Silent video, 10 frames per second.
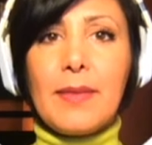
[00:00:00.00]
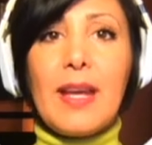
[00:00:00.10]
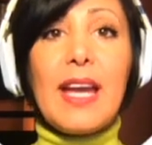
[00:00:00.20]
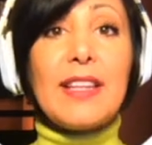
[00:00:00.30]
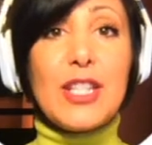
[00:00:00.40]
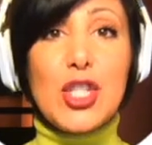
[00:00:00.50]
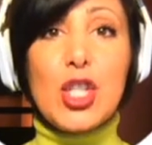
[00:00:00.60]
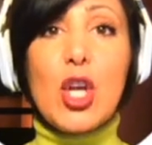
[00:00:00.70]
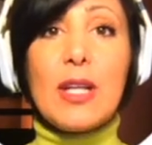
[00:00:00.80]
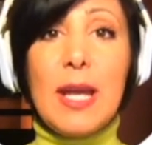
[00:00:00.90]
A
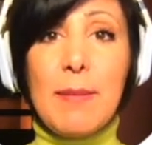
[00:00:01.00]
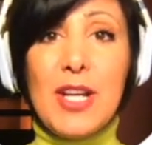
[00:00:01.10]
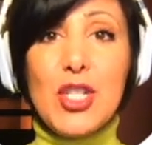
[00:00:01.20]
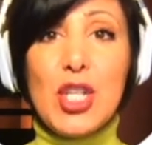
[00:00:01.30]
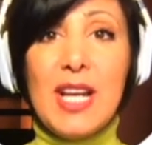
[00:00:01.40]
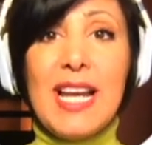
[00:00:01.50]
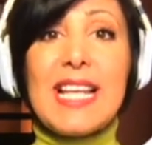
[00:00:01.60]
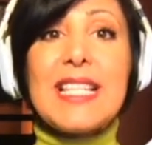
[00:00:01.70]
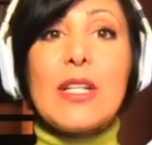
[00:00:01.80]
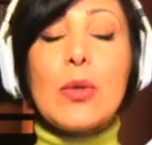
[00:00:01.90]
digital image
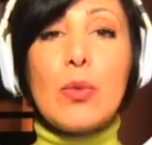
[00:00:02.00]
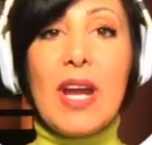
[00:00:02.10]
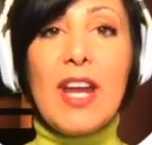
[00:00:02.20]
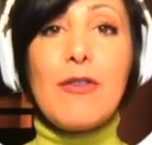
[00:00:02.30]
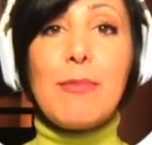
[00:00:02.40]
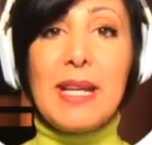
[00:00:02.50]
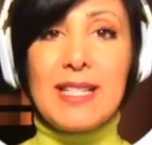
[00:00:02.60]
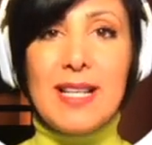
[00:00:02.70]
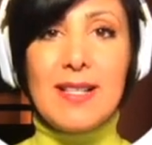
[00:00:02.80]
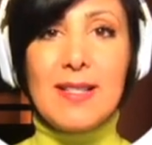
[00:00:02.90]
is an array of
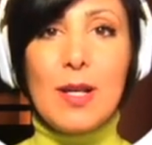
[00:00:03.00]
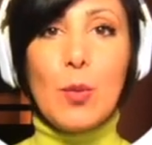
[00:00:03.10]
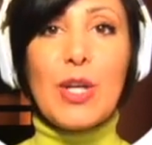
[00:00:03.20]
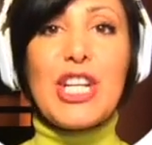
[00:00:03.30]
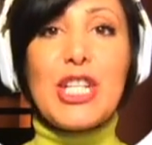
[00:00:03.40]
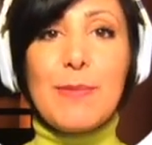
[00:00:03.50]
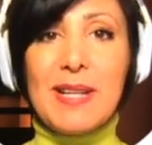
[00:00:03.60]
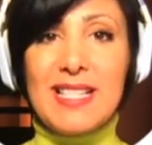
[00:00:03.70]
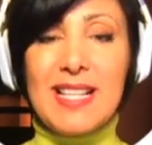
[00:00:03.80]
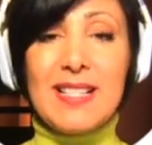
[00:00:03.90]
pixels where each
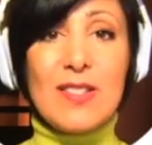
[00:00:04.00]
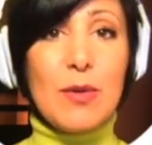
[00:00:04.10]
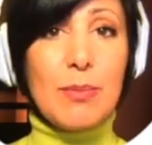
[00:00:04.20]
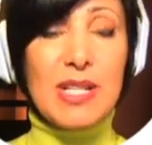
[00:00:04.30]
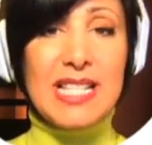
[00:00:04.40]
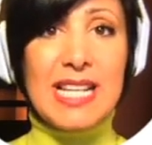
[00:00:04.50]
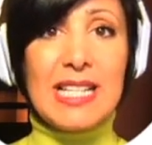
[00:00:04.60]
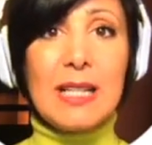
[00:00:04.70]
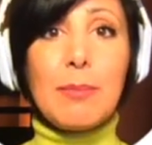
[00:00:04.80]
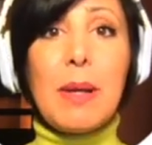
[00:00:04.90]
pixel is
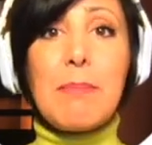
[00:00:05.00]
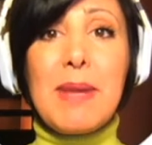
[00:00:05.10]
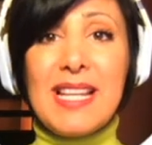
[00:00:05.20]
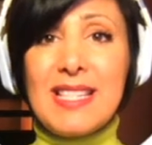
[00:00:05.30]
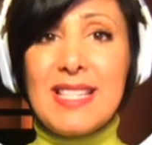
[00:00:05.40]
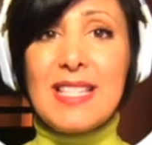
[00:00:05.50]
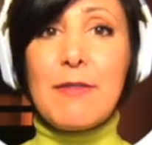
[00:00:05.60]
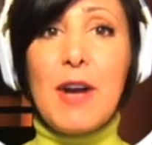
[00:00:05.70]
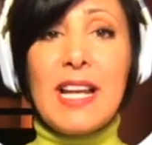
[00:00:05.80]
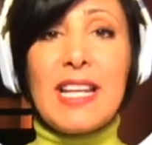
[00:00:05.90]
represented by bits
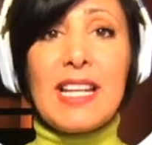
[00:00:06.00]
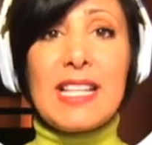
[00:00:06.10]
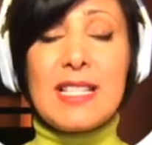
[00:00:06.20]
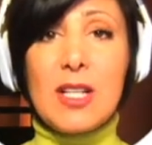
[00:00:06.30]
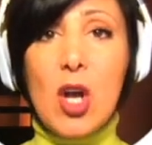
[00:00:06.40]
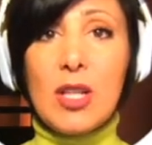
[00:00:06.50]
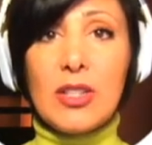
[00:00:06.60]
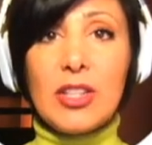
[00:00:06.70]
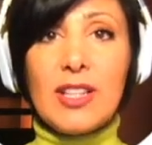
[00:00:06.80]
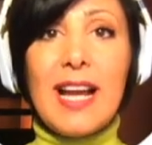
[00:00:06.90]
defining its
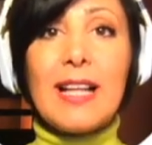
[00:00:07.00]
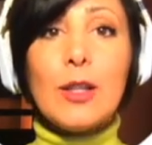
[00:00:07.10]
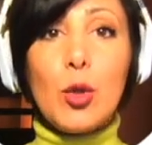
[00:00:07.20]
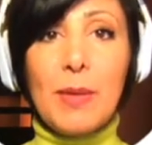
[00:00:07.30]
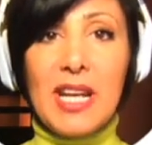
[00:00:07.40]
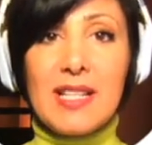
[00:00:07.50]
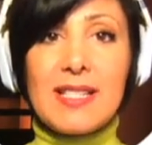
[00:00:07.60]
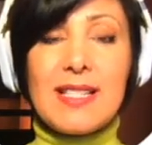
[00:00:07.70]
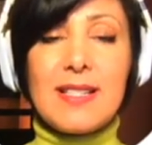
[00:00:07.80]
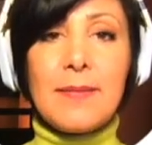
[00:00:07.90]
color and
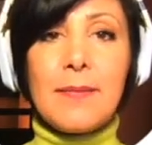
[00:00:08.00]
luminance.